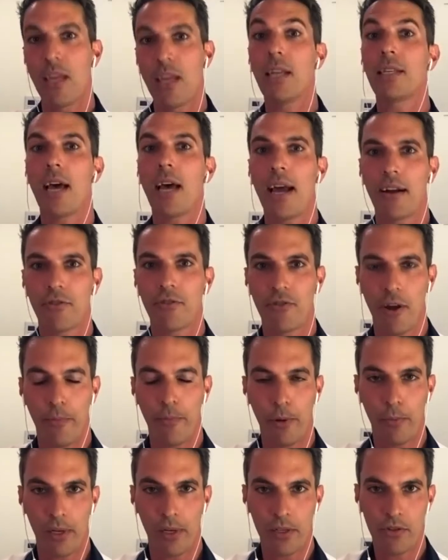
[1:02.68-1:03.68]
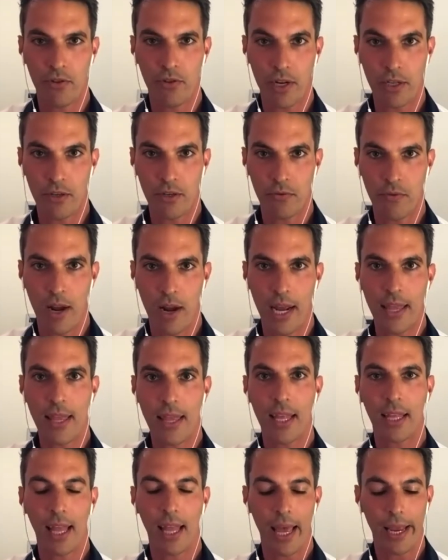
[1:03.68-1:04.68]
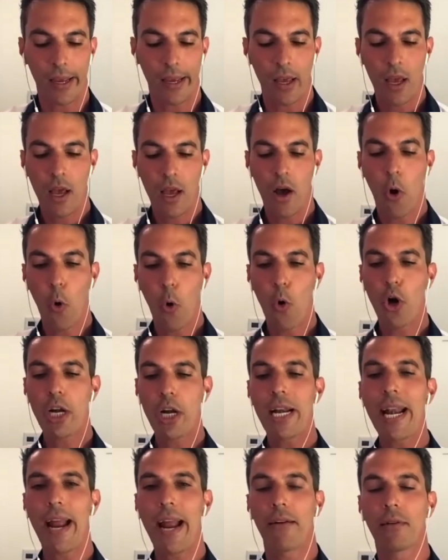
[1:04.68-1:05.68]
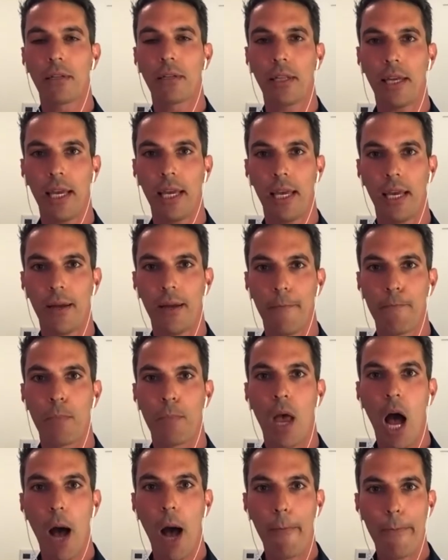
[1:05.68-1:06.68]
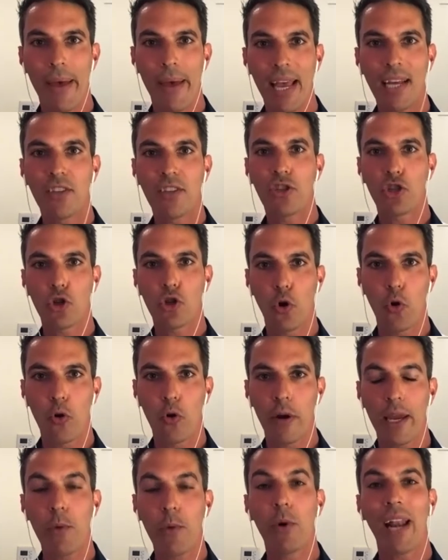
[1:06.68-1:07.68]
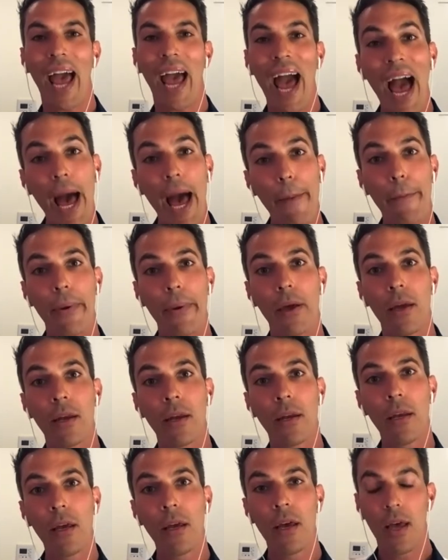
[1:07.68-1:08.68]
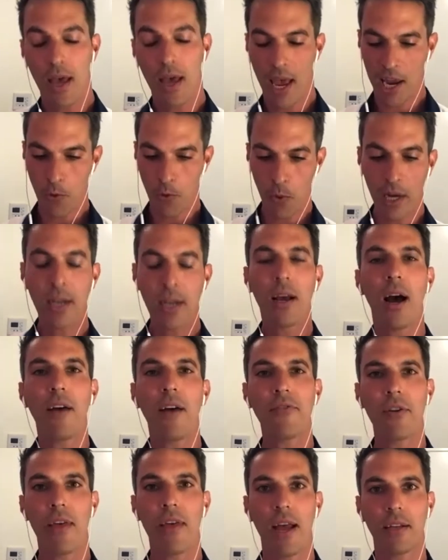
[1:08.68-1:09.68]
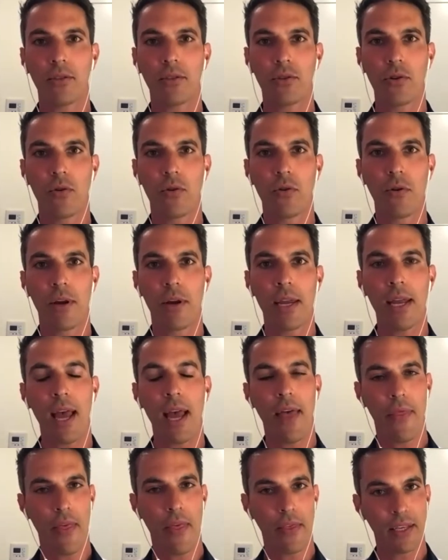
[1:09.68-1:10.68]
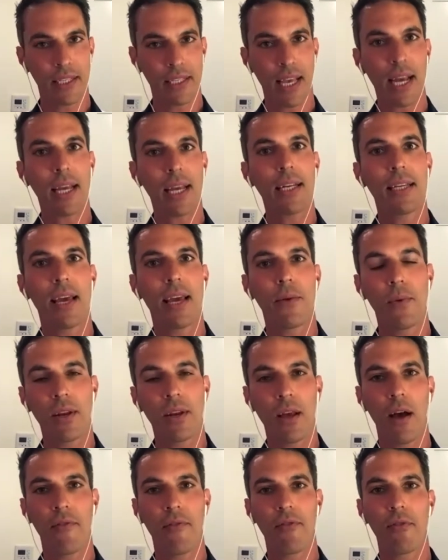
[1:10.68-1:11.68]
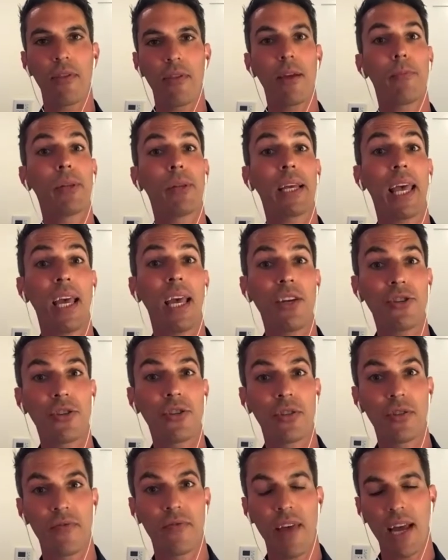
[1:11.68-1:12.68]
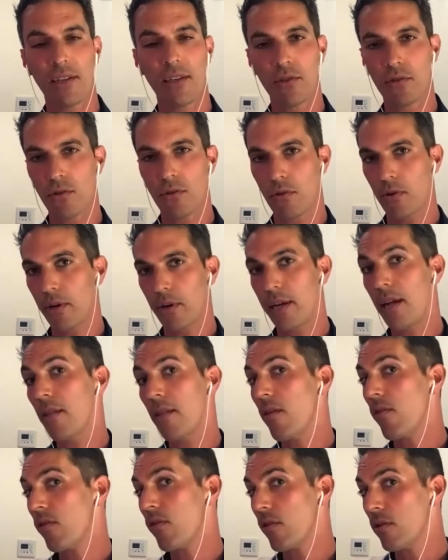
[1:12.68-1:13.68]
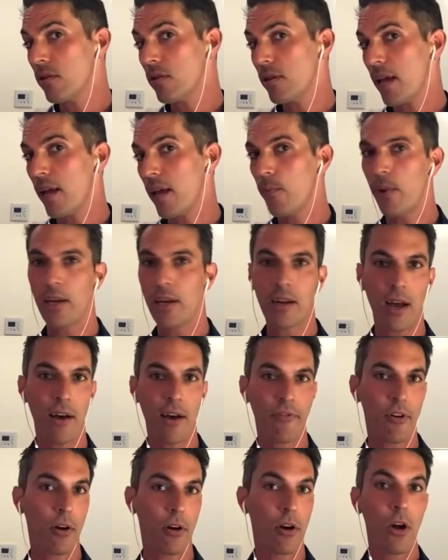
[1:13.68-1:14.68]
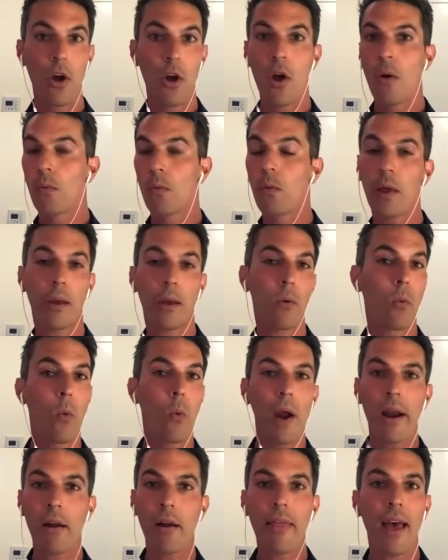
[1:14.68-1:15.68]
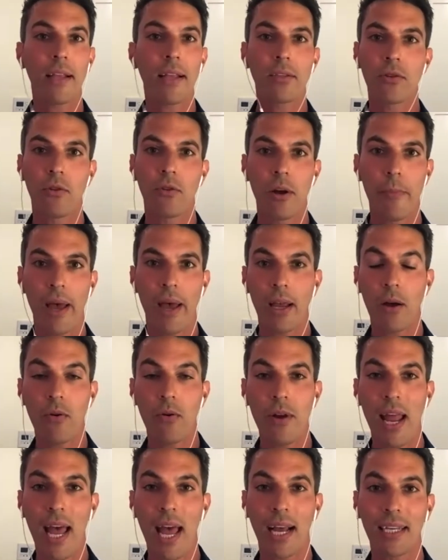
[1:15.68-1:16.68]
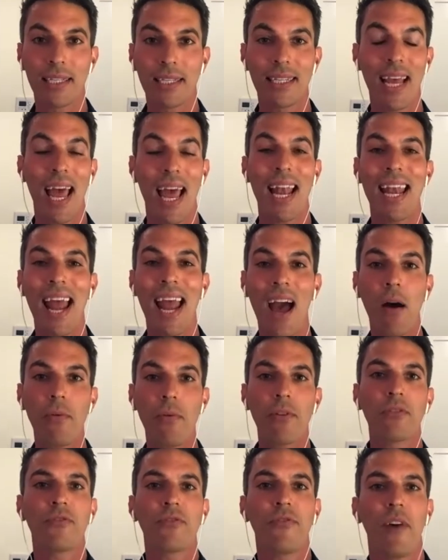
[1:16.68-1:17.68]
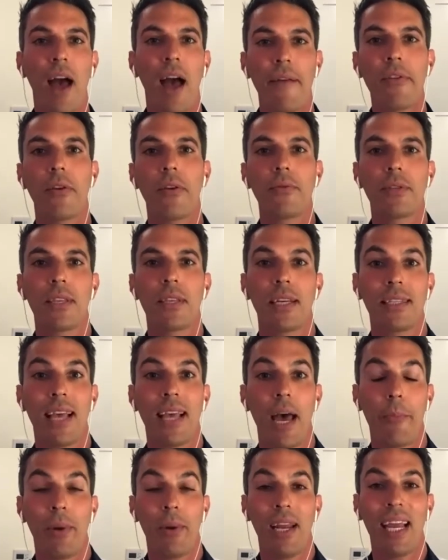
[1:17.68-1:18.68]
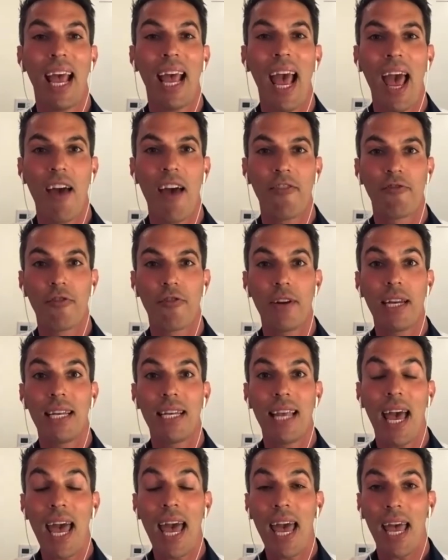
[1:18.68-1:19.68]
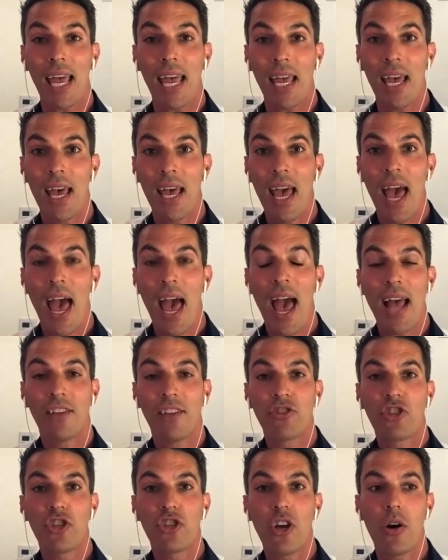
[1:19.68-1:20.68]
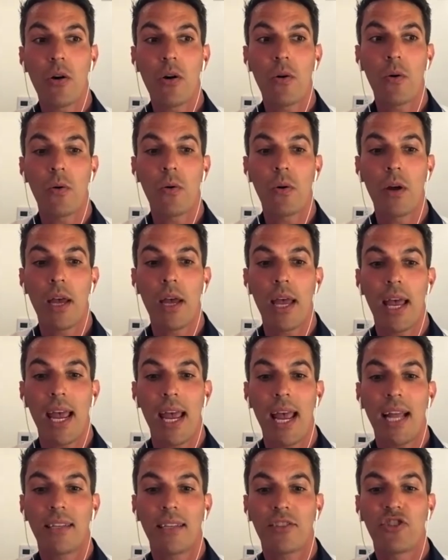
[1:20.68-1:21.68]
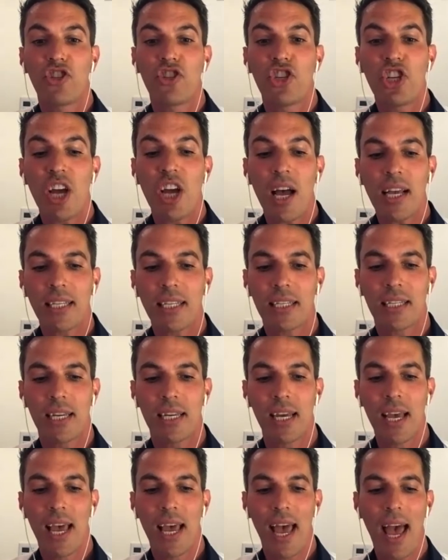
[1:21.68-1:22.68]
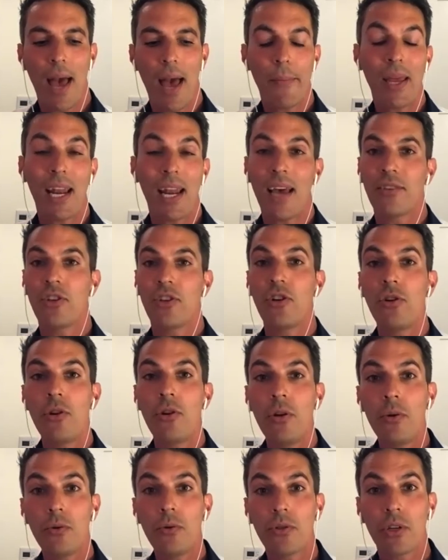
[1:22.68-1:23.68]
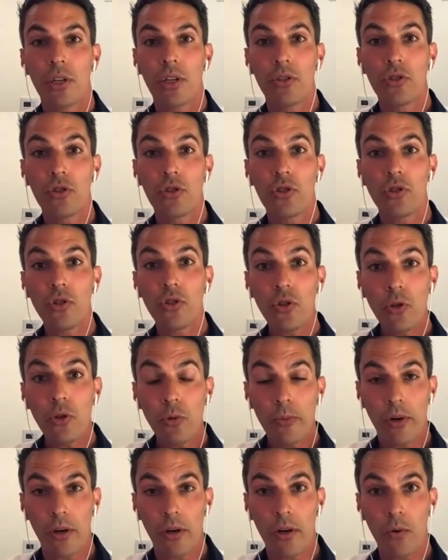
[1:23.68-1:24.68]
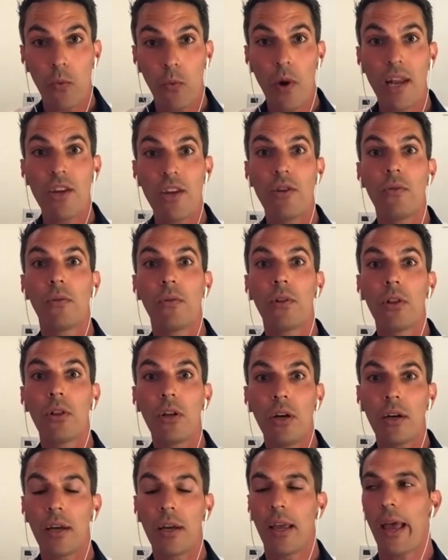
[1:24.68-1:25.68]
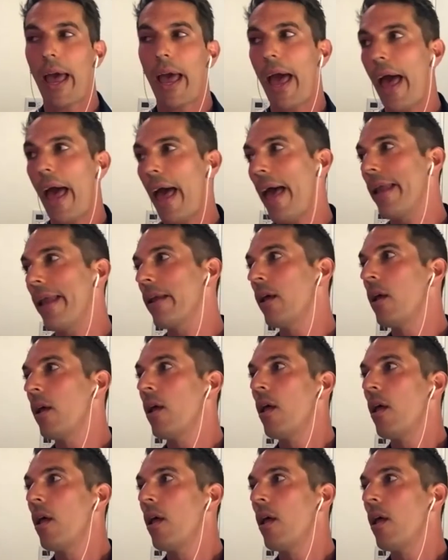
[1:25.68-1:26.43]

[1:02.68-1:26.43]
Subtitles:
the entire Trump administration, right? That, like, ordinarily, a big story would happen, and we'd cover that story, and then the second day, we'd cover the implications of that story, and the third day, we'd cover, like, where that story might go next. And now there's 5 of those things happening every day. And so it's just, I mean, as a news consumer, when you look at